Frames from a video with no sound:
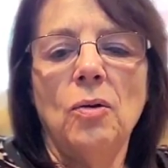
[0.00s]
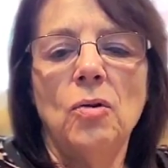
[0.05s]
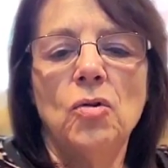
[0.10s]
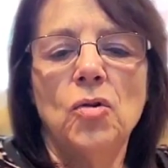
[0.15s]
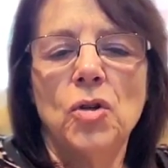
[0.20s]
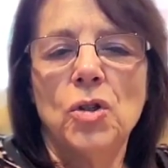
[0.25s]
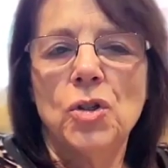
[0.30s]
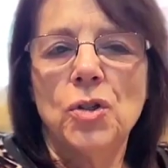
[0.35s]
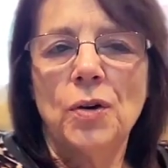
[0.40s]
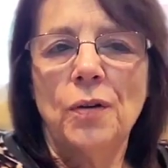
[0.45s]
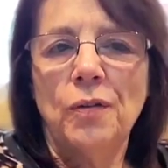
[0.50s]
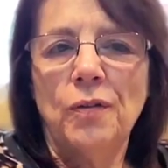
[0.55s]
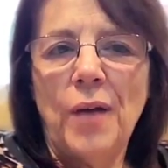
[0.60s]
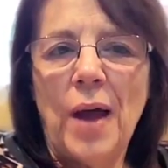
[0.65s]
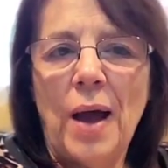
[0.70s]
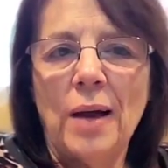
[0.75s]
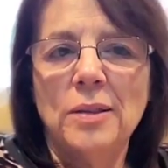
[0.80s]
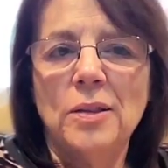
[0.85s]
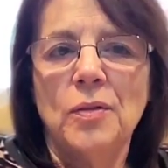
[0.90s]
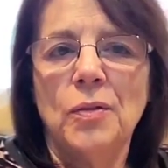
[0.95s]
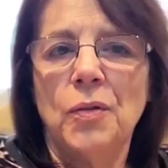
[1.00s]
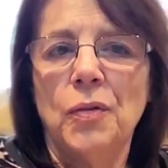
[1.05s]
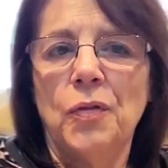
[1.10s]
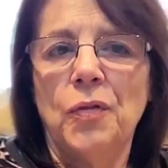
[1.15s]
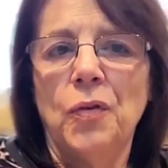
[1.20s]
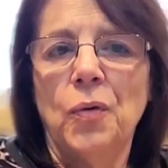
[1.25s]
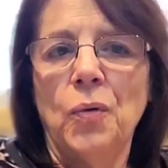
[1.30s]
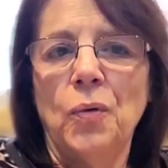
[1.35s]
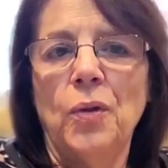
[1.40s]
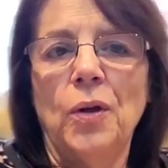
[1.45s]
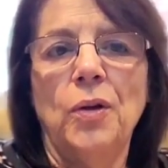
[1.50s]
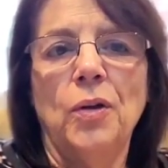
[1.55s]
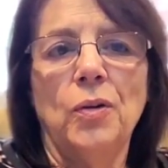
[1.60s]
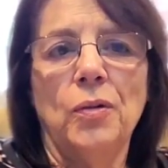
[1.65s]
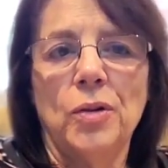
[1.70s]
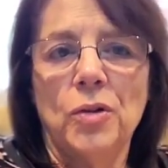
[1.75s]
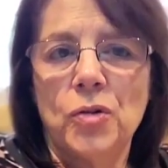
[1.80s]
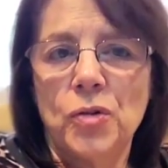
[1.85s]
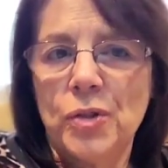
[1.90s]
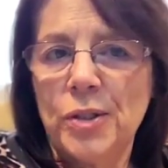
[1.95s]
nutritional facts of the food that
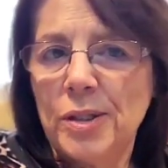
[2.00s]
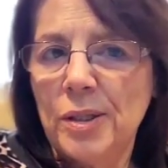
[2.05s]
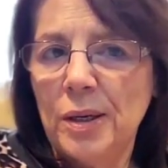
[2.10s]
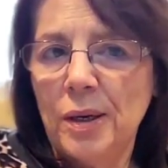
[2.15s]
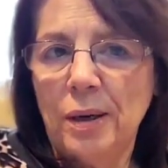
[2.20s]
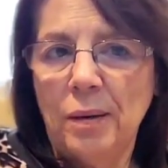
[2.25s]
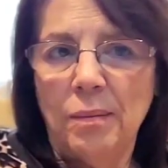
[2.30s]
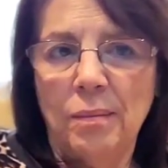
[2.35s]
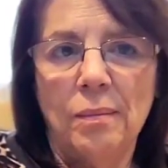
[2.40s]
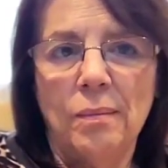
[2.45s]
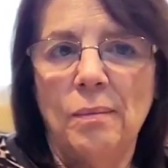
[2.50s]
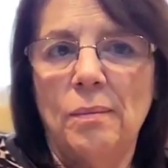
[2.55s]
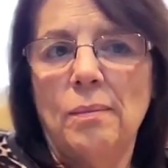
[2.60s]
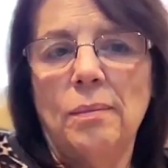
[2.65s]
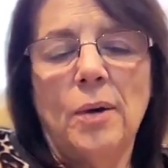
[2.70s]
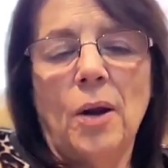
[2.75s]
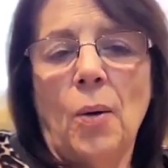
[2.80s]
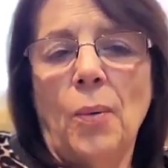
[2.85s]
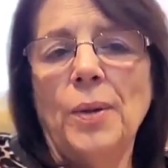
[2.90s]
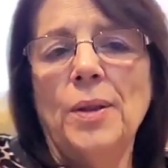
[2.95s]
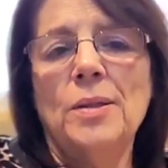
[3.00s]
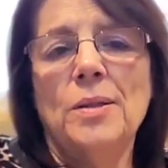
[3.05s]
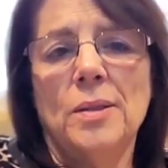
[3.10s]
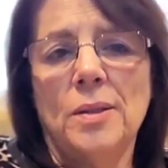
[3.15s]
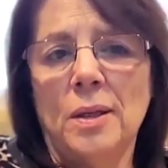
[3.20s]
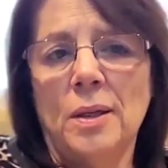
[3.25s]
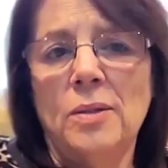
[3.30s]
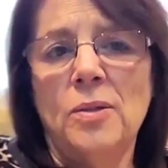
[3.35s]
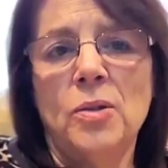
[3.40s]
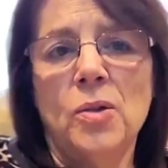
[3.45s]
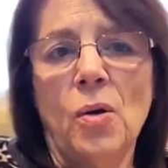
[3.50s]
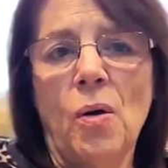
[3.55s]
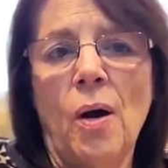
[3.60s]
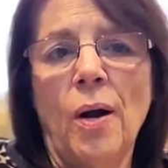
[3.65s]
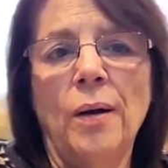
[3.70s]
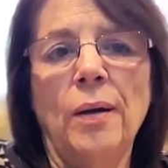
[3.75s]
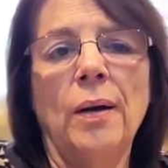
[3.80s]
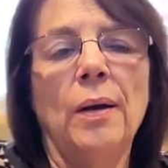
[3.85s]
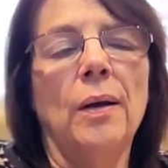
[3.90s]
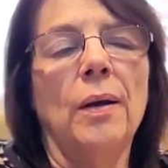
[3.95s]
you're interested in knowing the sins
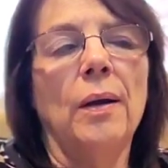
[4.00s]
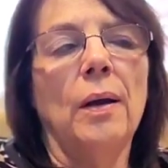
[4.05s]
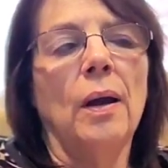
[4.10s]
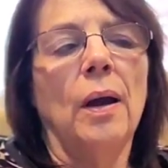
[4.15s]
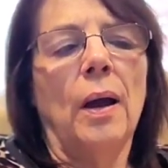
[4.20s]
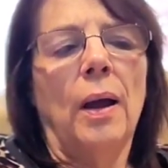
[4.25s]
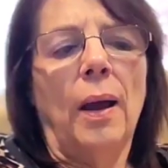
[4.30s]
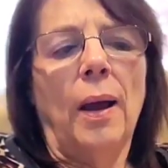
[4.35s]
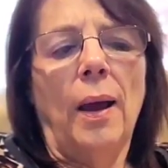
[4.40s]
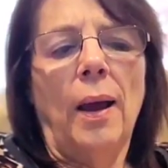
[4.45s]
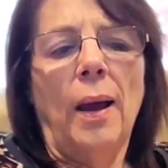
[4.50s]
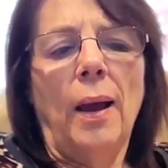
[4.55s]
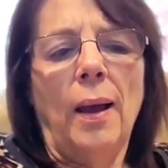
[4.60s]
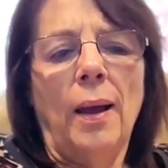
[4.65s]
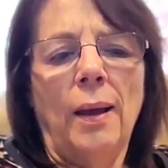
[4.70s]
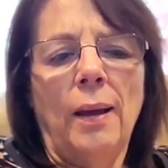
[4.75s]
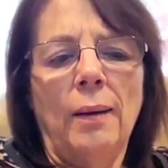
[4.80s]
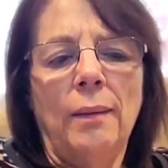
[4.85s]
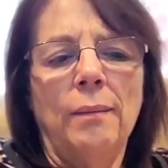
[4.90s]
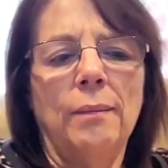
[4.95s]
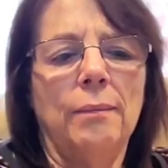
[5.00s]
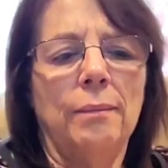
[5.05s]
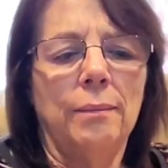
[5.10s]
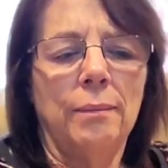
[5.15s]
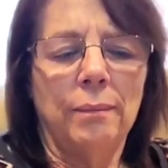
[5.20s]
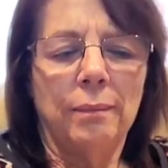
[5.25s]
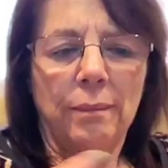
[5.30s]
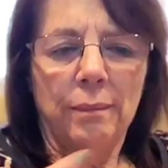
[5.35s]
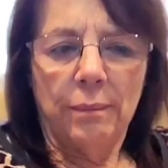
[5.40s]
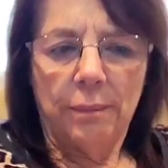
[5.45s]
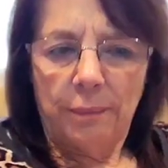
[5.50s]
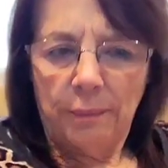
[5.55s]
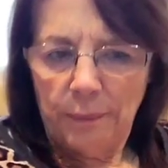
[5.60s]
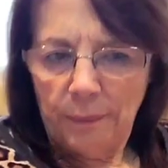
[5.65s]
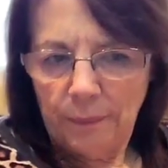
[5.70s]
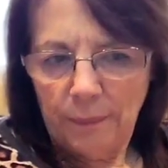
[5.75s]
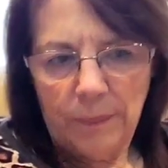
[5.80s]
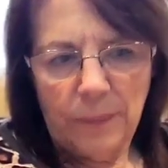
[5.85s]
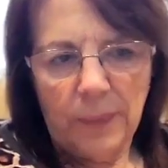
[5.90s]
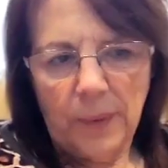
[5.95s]
on, and
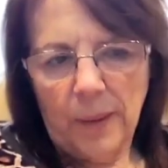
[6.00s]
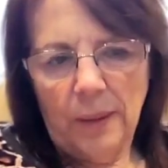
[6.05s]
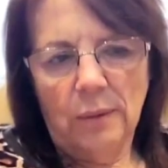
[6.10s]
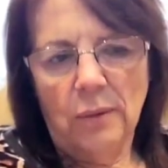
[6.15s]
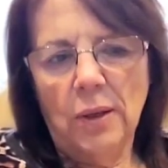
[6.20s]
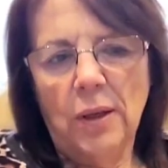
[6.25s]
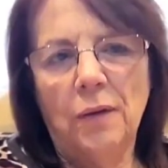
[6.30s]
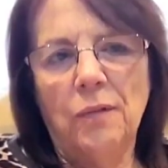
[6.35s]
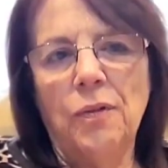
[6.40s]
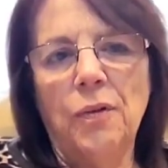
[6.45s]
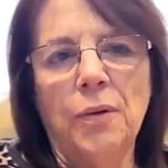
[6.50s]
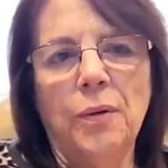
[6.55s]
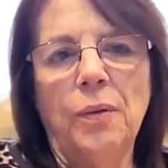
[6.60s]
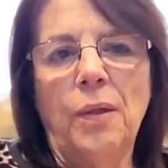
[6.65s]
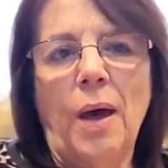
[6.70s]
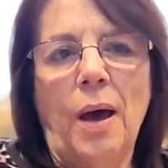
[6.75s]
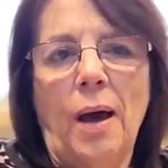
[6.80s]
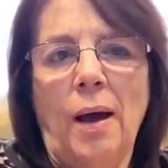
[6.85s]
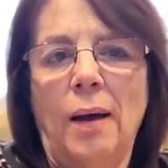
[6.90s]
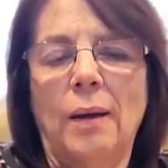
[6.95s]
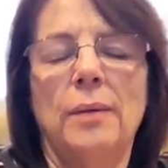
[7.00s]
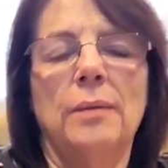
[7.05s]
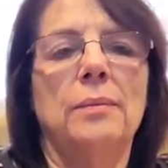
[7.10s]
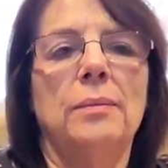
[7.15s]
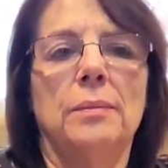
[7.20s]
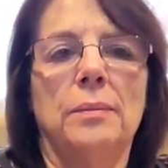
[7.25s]
it'll give you that.